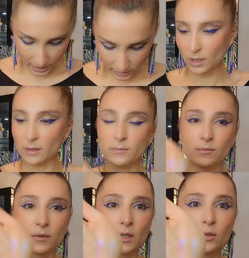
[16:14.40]
And okay,
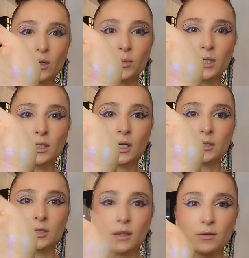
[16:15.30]
look how many
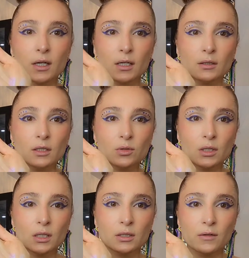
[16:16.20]
colors I have. This
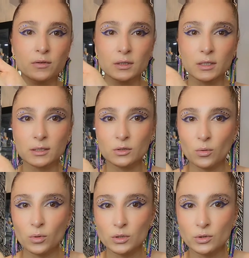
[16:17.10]
one I definitely
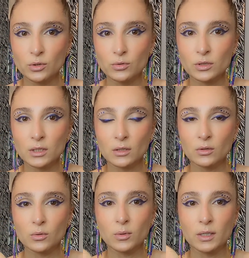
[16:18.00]
don't want to use it. I
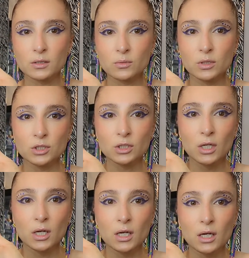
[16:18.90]
don't know why I swatch it.
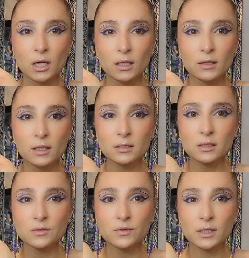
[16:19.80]
This
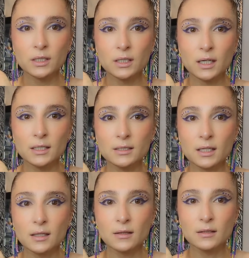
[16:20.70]
is very nice,
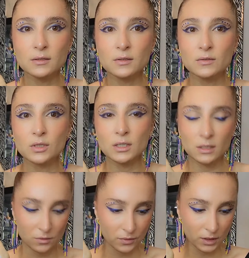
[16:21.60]
and this 3
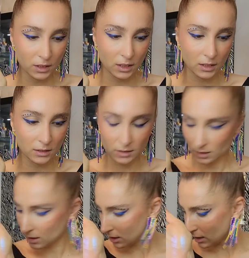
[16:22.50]
is very nice.
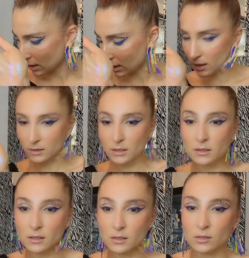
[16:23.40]
And
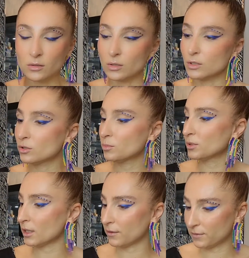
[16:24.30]
this is going to
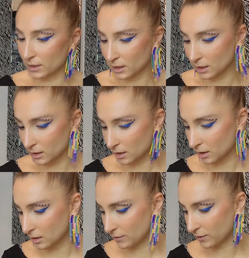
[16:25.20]
be a very
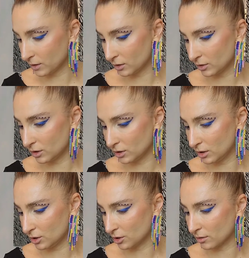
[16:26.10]
difficult
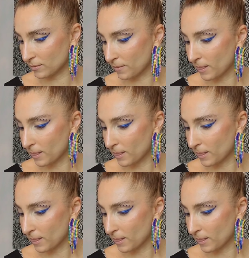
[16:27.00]
decision.